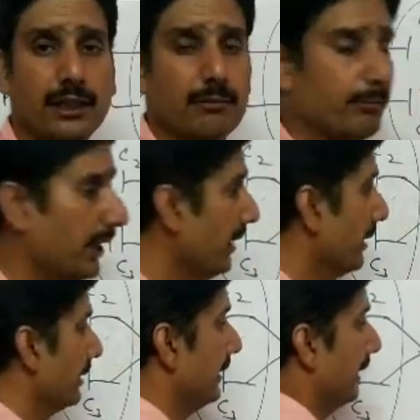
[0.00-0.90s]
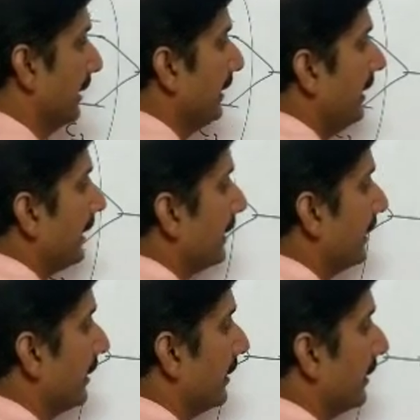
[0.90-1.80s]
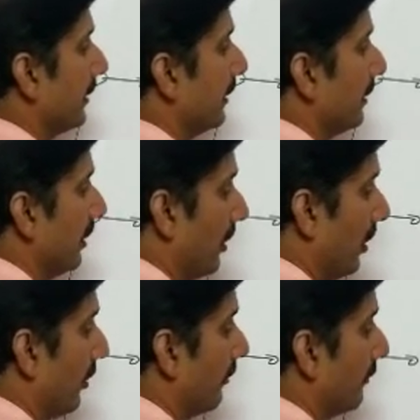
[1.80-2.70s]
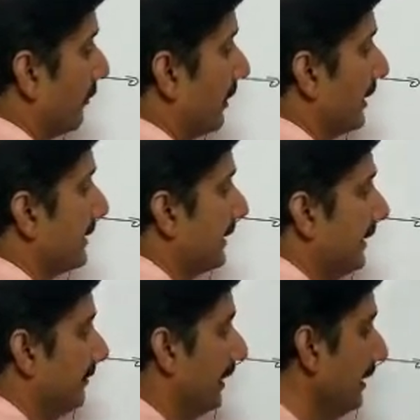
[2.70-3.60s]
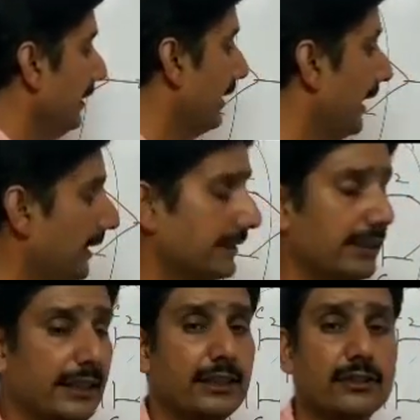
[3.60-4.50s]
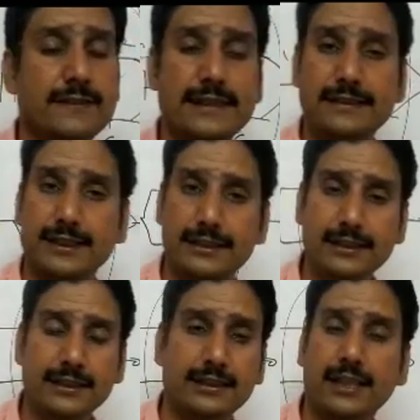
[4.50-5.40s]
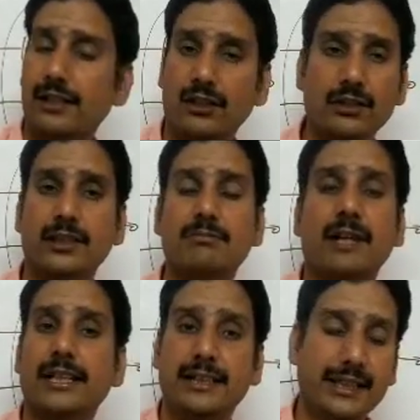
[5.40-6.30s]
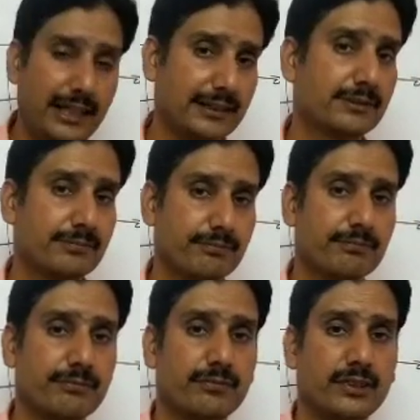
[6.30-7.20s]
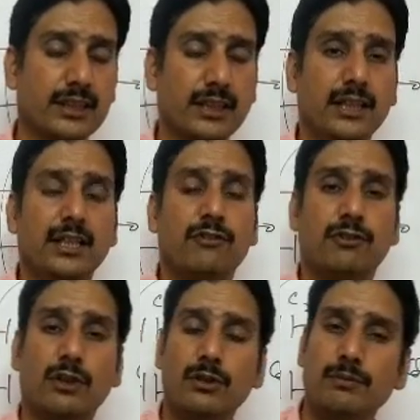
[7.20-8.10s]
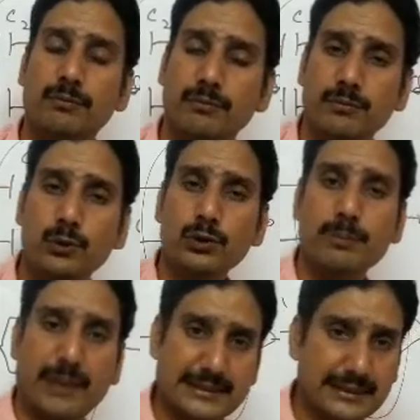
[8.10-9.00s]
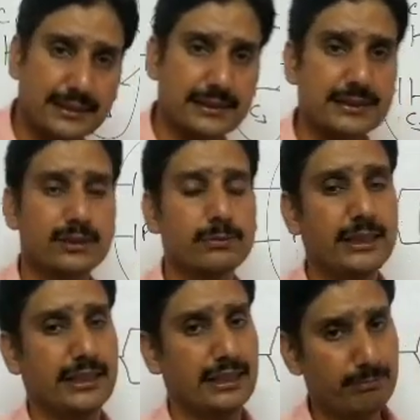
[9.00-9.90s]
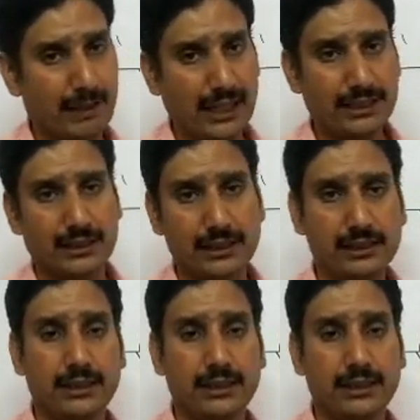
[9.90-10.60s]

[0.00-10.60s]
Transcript: but the other end of C1 and other end of C3, they are not combined again. For two capacitors to be in parallel,